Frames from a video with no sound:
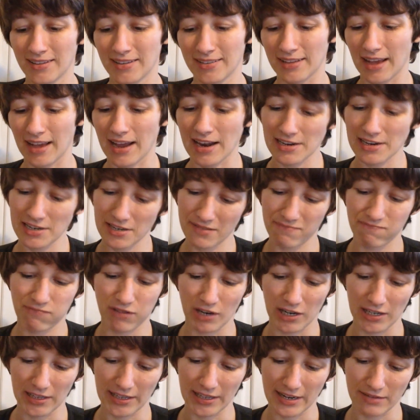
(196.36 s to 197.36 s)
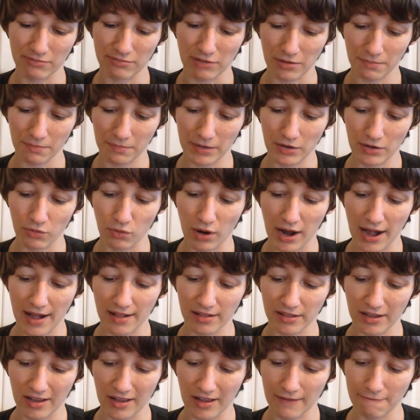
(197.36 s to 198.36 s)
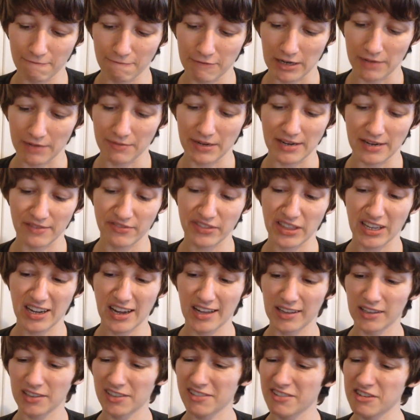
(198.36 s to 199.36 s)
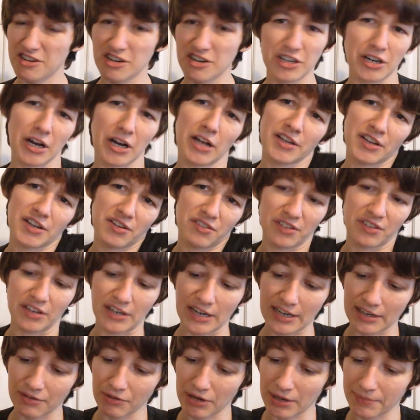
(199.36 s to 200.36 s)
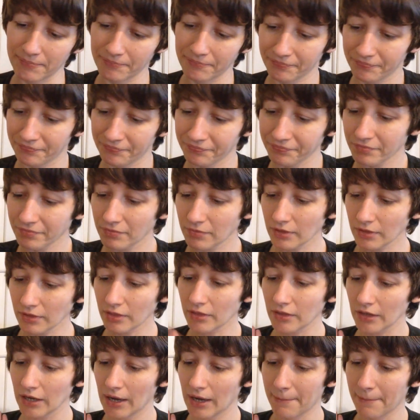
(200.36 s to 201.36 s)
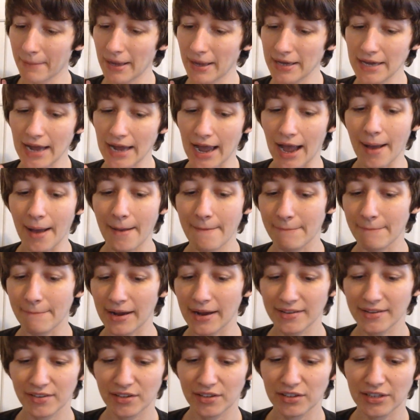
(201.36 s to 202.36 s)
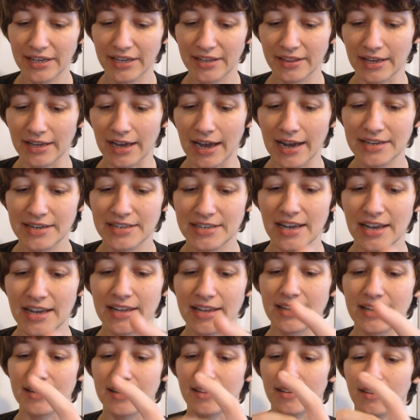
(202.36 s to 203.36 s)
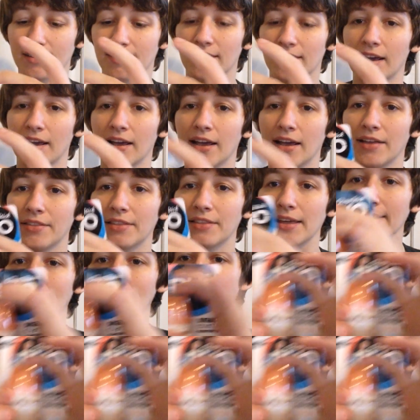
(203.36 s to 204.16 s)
Scent, probably won't be wild on, but I mean, if the color's good, I'll use it anyway. But yeah, basically the idea is they